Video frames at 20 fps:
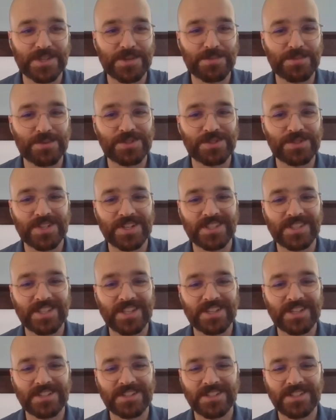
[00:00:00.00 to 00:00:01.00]
I appreciate
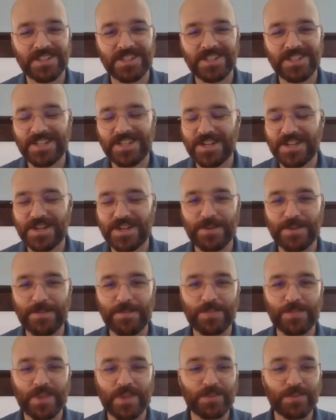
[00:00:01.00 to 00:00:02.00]
that.
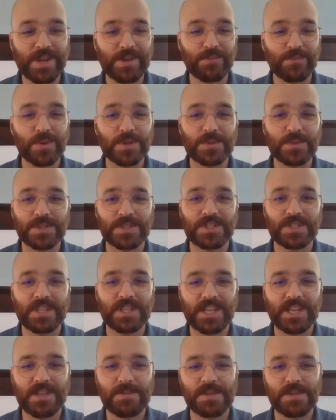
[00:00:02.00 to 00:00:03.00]
And we have one question
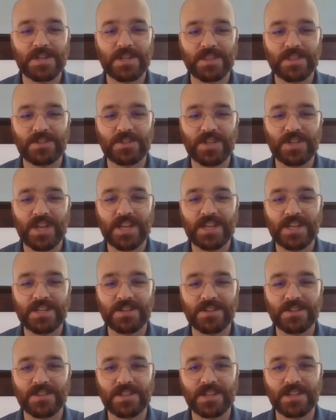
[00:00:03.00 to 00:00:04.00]
that came in on the chat
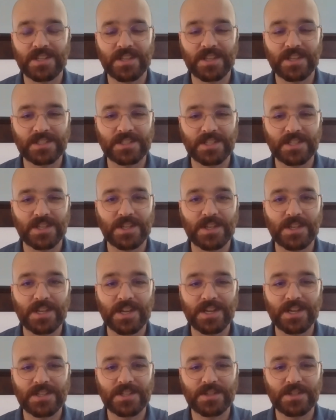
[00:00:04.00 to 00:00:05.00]
here that I'd like
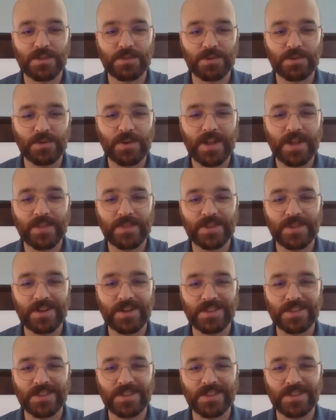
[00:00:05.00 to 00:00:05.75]
to throw out there,